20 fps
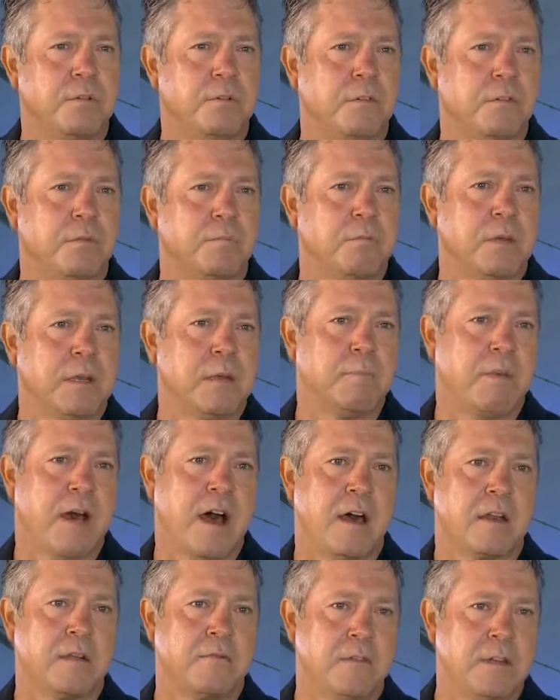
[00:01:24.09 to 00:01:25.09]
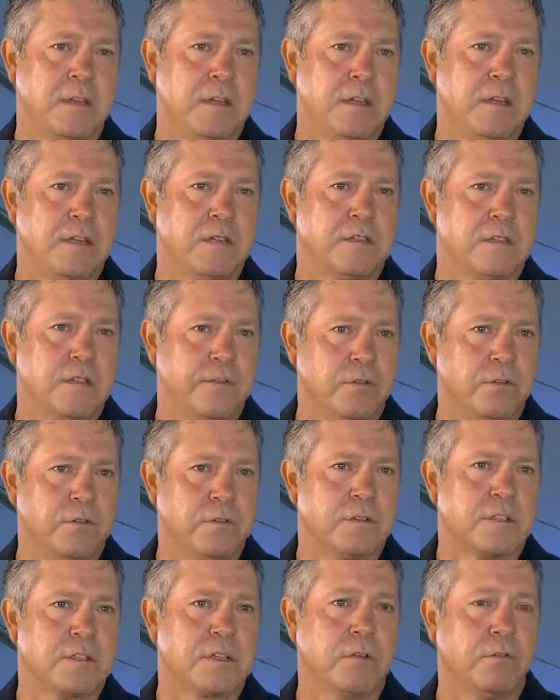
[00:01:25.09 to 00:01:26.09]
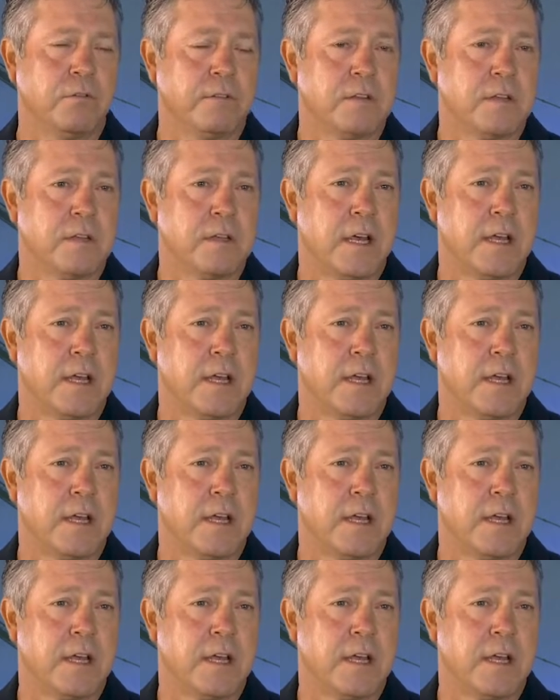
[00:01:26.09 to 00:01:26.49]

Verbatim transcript: was being part of the Civil Skill,